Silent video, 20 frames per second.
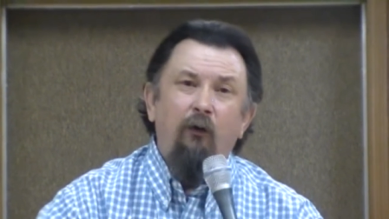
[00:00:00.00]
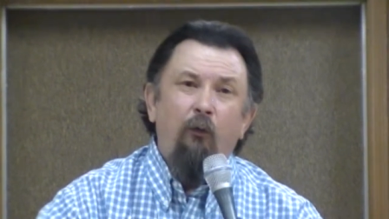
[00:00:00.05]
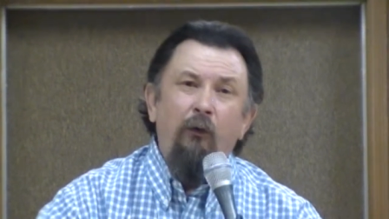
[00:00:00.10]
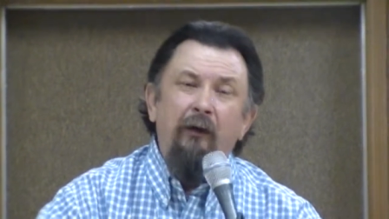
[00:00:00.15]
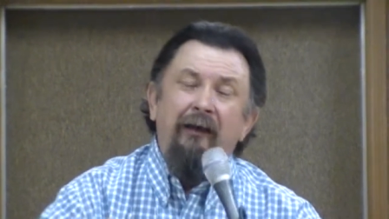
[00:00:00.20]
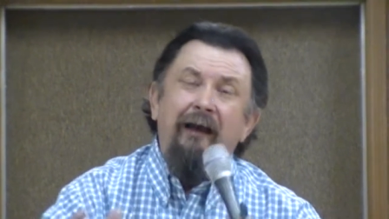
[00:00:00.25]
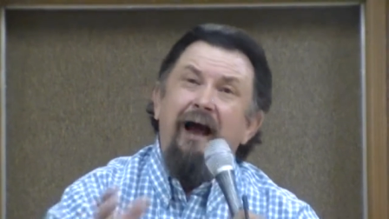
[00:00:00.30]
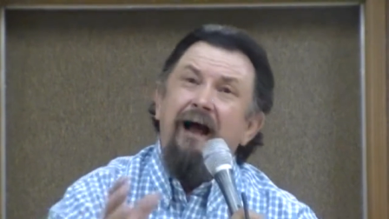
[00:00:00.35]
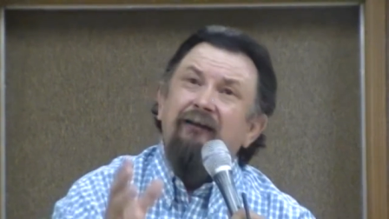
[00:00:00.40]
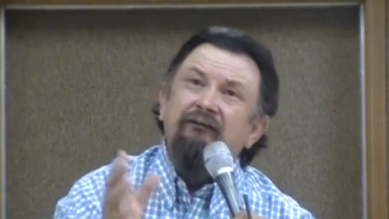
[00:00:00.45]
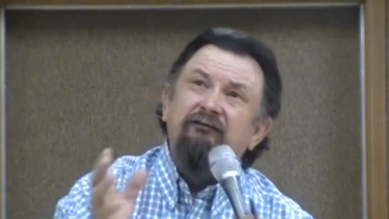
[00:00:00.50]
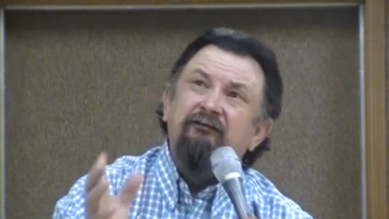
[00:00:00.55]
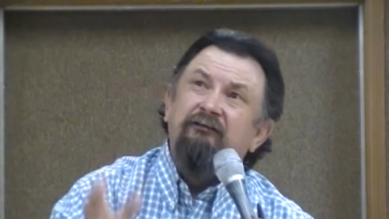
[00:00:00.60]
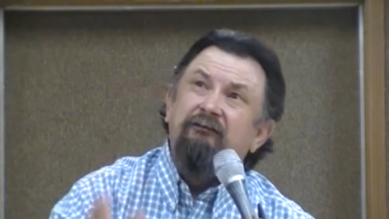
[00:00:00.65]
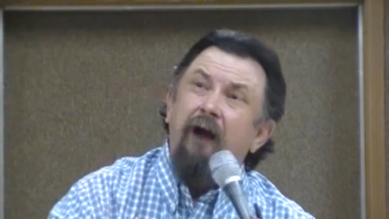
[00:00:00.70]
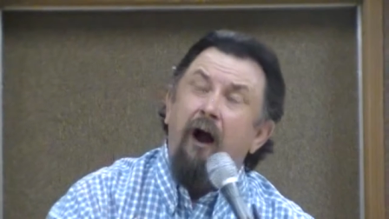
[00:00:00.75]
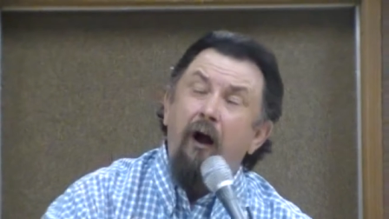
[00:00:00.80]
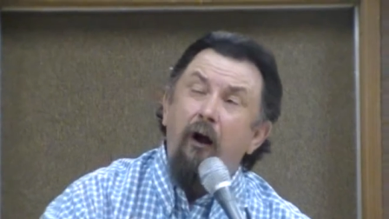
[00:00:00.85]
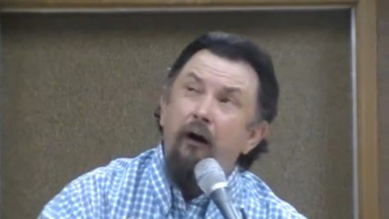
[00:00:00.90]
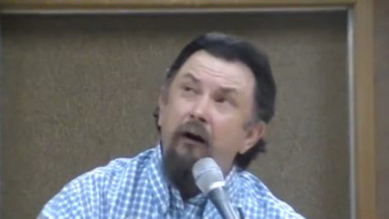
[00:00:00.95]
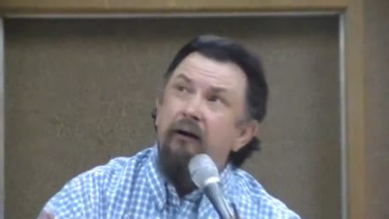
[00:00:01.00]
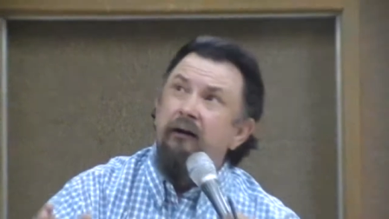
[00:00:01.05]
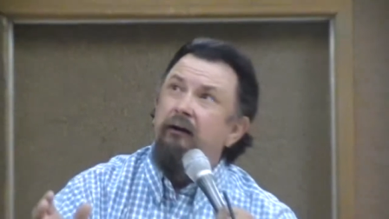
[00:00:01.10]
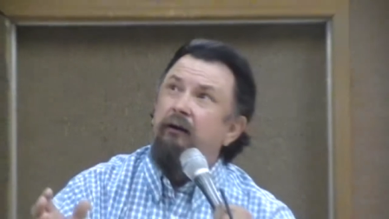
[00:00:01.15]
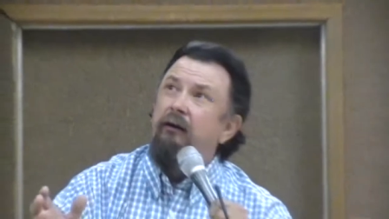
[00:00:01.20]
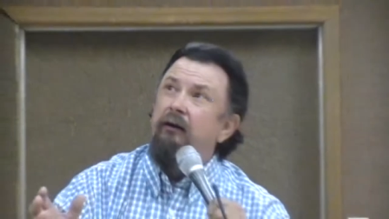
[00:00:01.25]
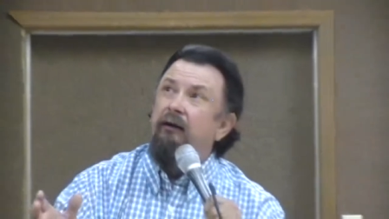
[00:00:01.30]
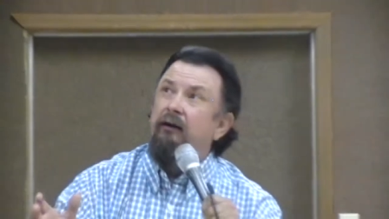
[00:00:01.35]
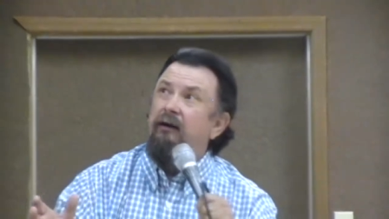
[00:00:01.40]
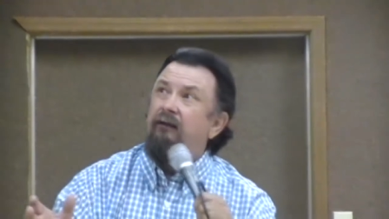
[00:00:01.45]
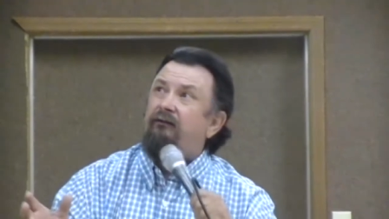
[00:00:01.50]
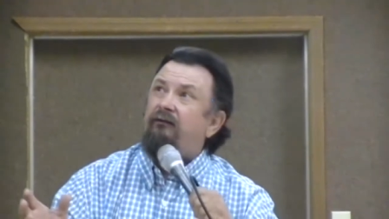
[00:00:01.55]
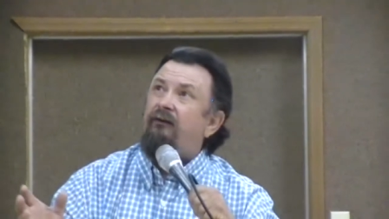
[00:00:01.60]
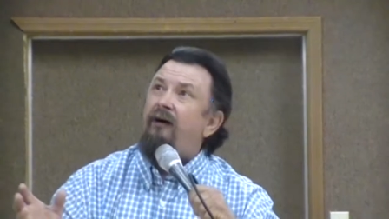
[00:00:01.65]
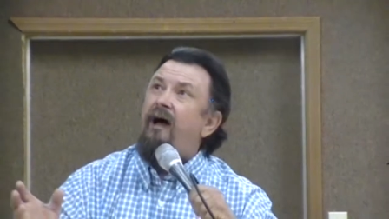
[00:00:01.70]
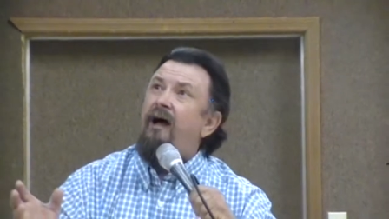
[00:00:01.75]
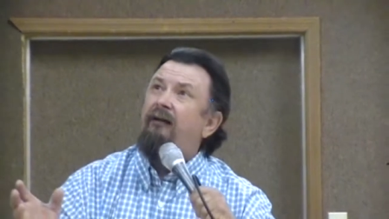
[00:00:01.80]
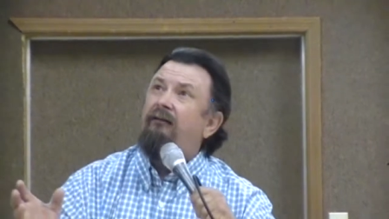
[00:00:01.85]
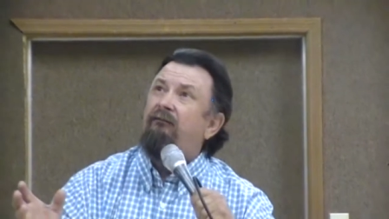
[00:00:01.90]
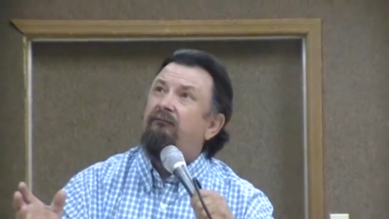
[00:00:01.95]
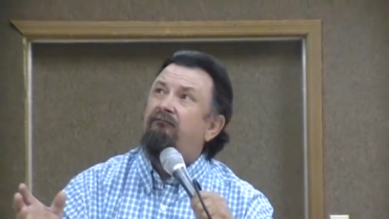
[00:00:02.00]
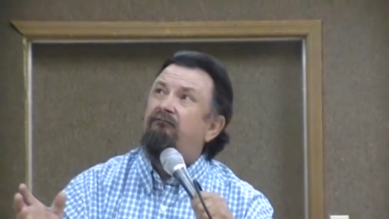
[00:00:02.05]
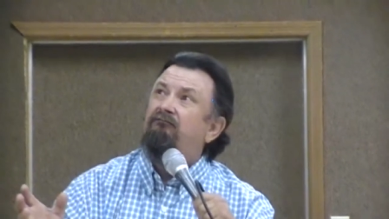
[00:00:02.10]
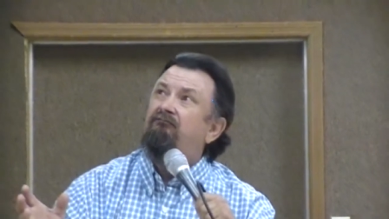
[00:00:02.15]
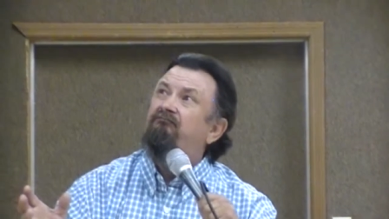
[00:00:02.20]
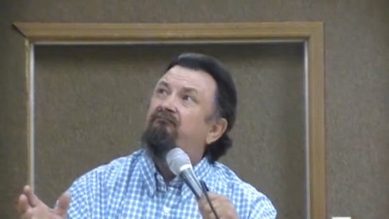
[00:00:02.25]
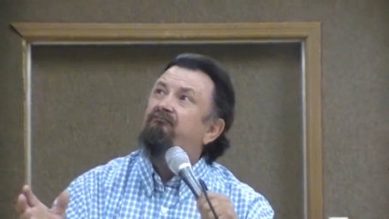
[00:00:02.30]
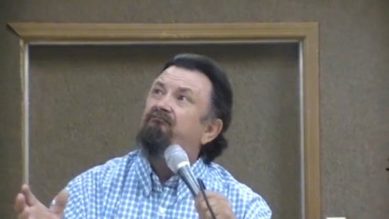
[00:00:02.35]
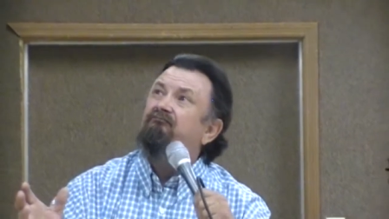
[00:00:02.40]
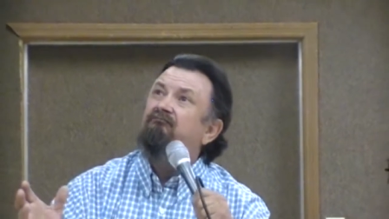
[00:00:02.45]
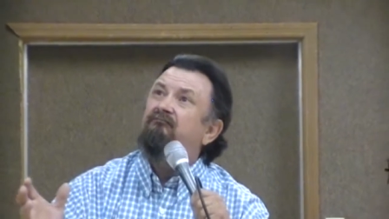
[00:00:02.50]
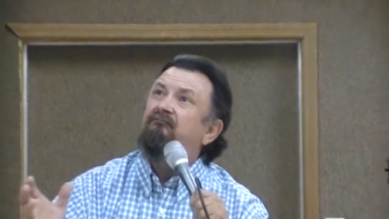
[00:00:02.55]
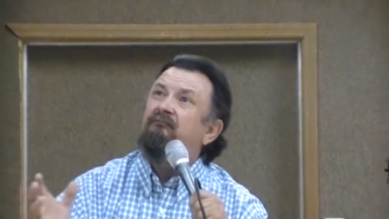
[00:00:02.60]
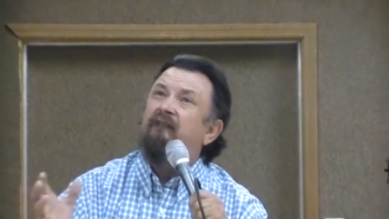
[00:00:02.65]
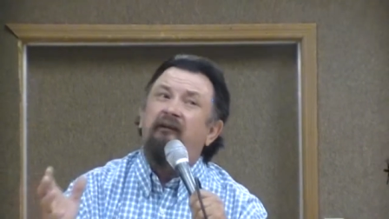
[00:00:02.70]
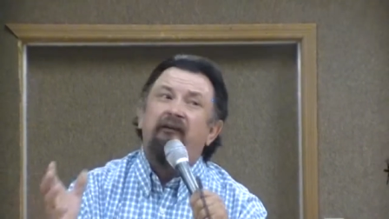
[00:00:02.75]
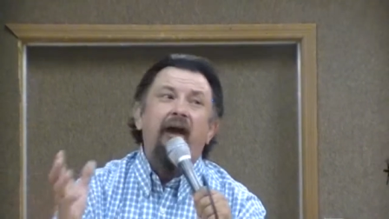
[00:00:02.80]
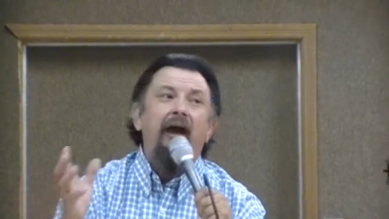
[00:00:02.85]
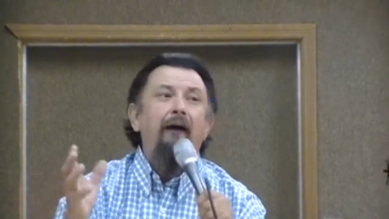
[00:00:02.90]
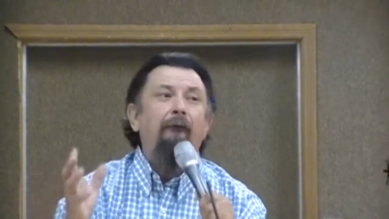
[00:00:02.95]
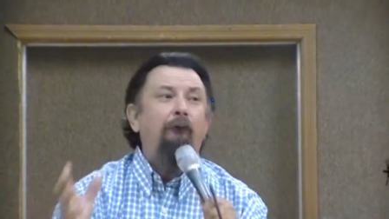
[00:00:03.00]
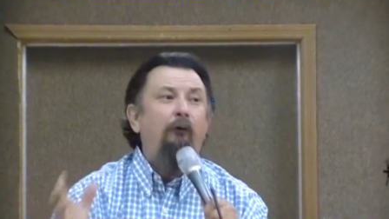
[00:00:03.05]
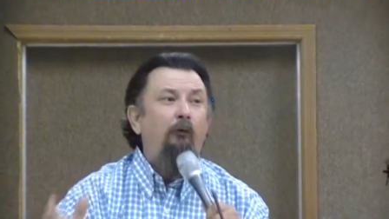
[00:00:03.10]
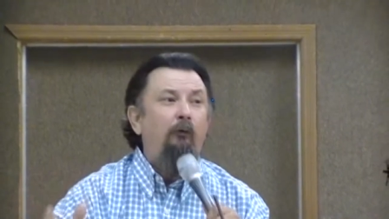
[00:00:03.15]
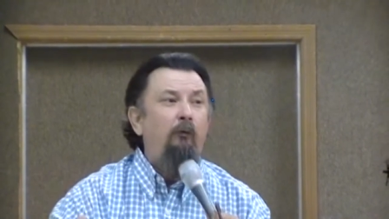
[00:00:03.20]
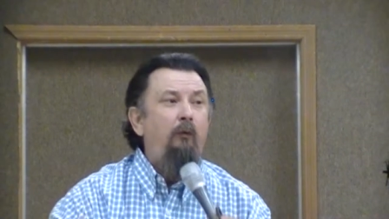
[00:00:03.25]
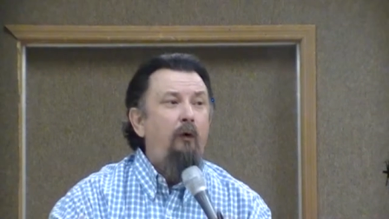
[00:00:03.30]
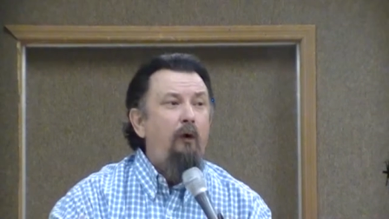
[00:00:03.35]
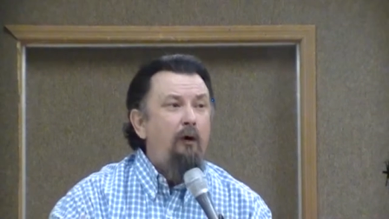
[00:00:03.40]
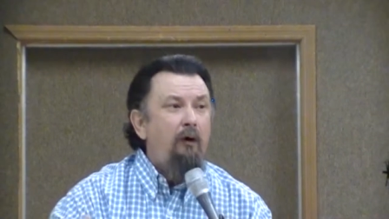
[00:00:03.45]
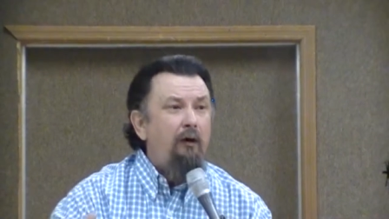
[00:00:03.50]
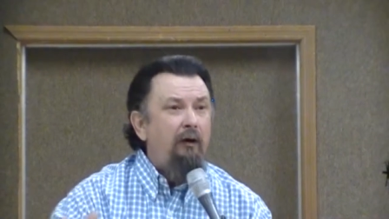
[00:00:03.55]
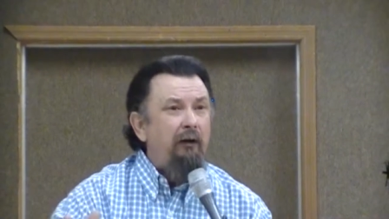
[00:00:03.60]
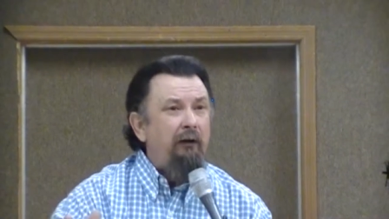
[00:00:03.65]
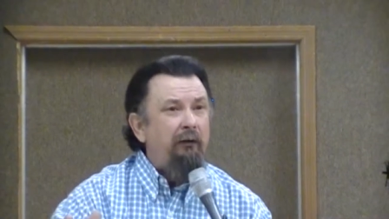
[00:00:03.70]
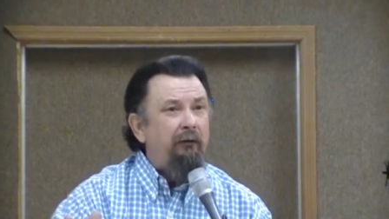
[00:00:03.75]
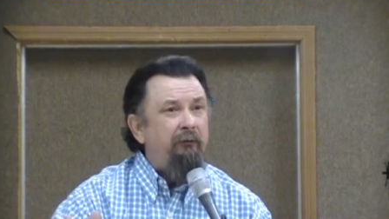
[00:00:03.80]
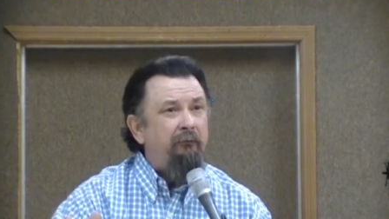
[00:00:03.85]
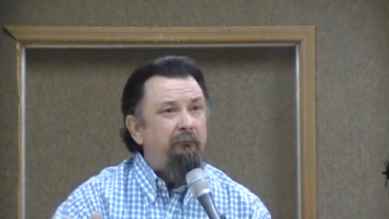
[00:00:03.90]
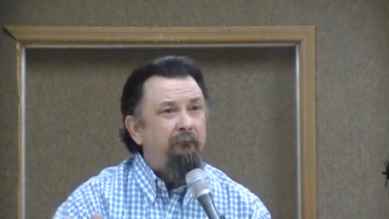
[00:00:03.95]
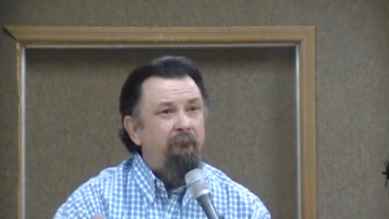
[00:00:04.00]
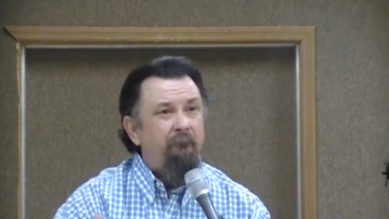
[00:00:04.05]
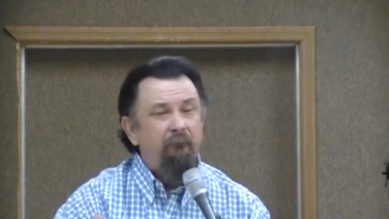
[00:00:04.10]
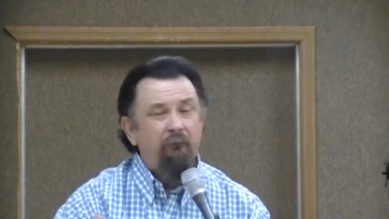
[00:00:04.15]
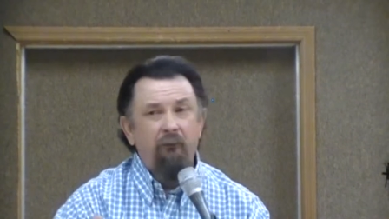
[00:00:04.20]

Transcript: We got started, and it's like the devil won.